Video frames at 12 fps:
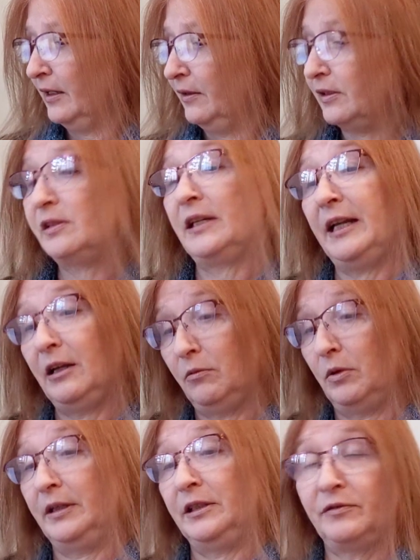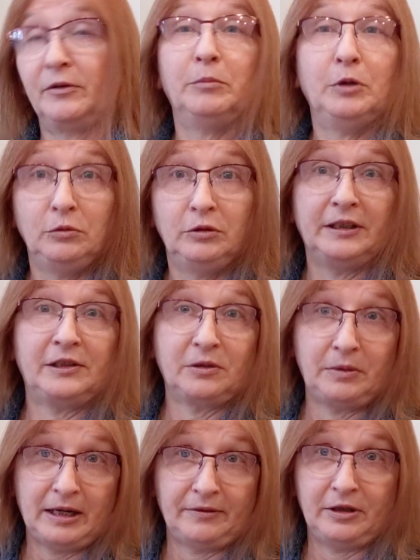The second one is from Moogly,
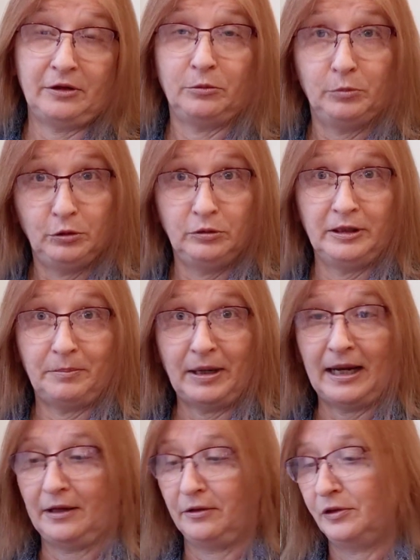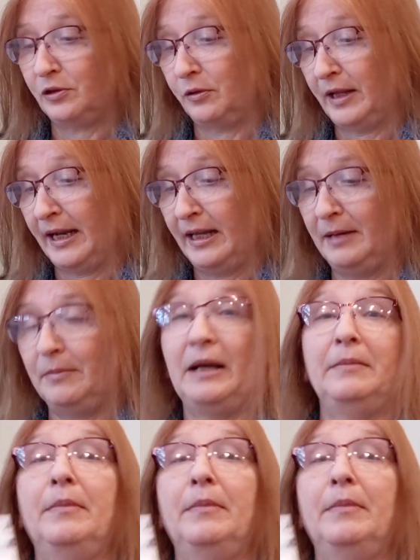so we have another Moogly pattern, so that I might